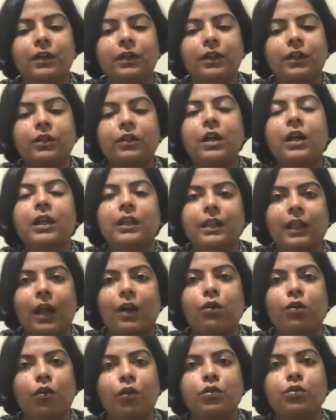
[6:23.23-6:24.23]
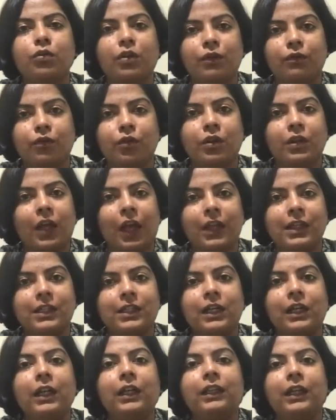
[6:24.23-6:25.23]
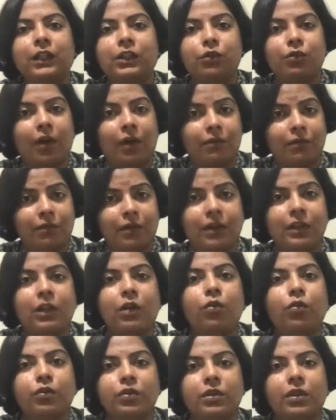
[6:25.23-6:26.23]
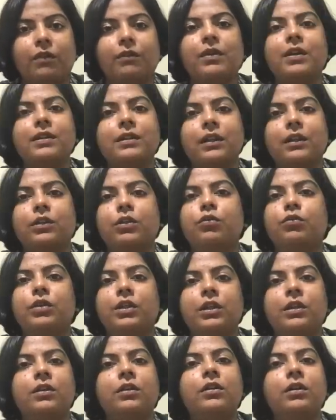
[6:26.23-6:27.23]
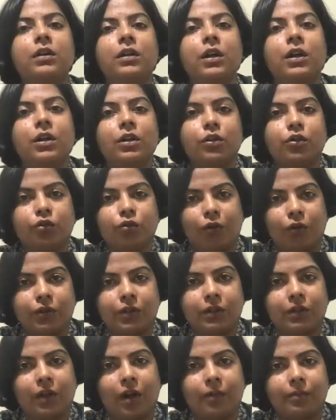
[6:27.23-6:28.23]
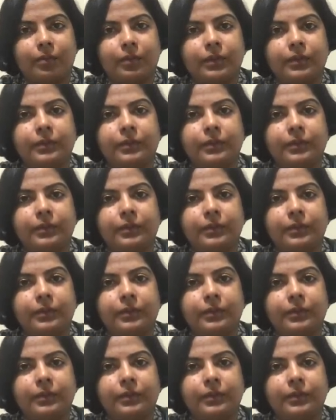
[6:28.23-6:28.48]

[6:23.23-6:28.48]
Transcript: then that will also give you an idea that you have a very low cervix and you need a shorter cup.